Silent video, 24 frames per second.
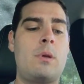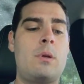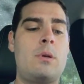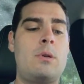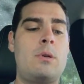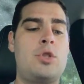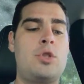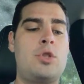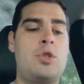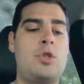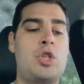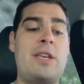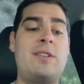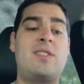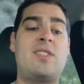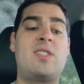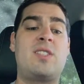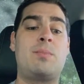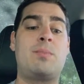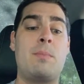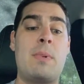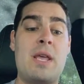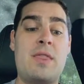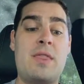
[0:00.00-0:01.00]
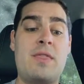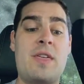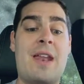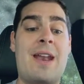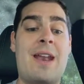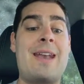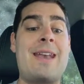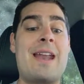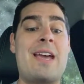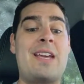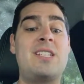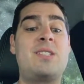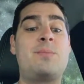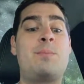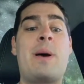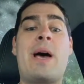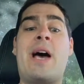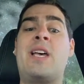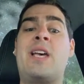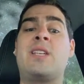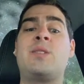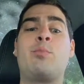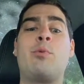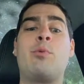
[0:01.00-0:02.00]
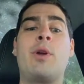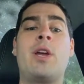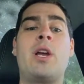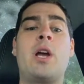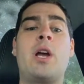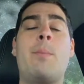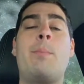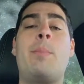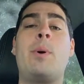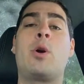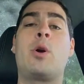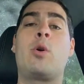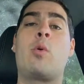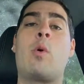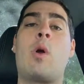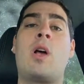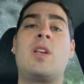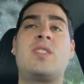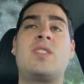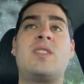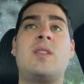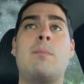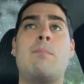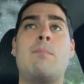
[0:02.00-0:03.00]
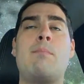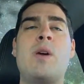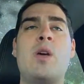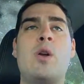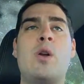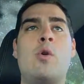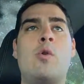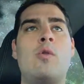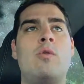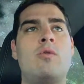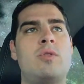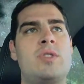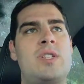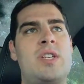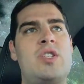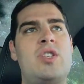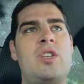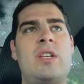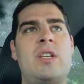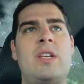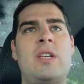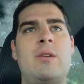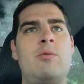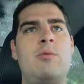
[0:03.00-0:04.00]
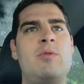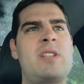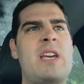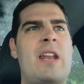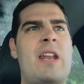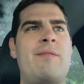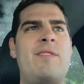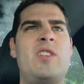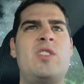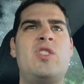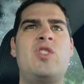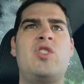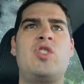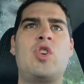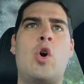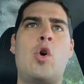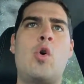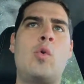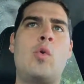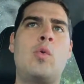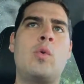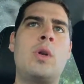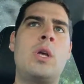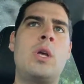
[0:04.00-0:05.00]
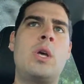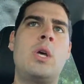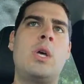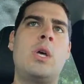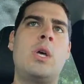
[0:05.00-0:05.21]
Chase Smith had a nice pass breakup across the middle, and he was kind of in zone,